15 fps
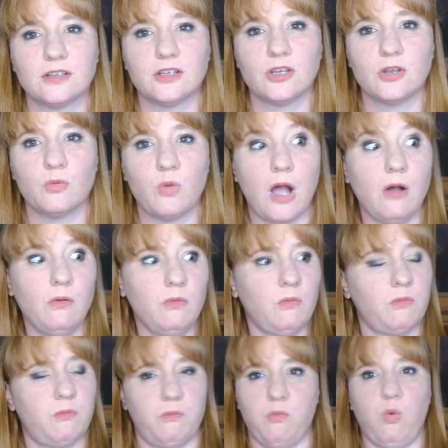Well,
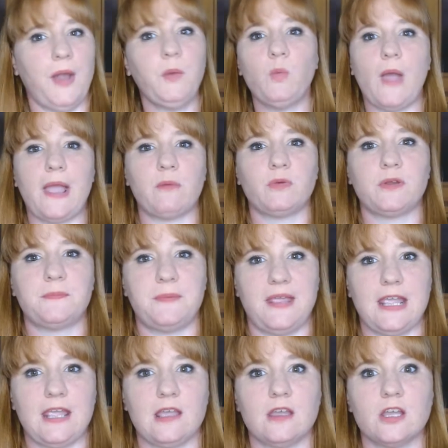one way would
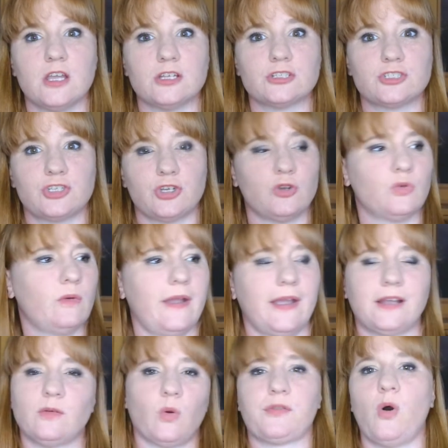be to
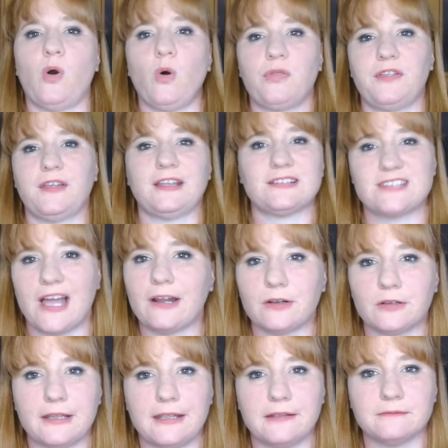ignore the whole thing
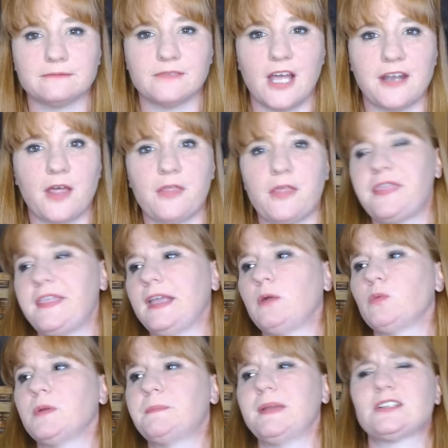entirely. Another thing would
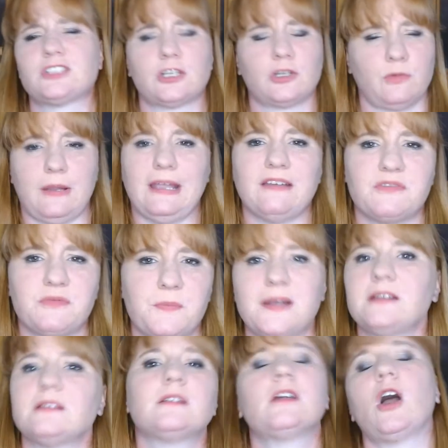be to grieve. But
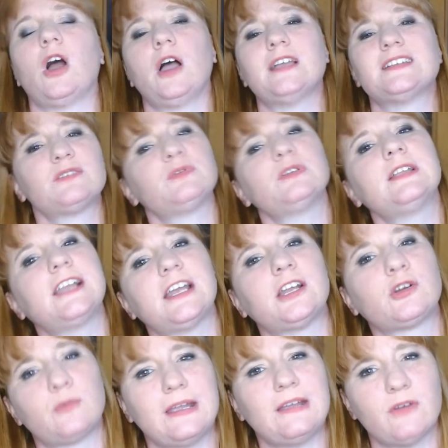is he really going to
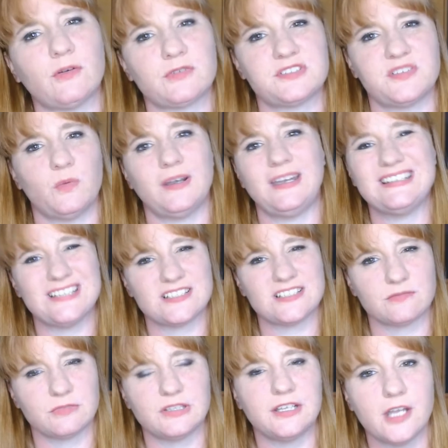grieve over someone he doesn't
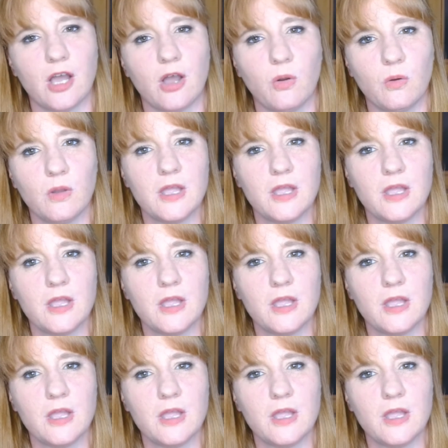really know?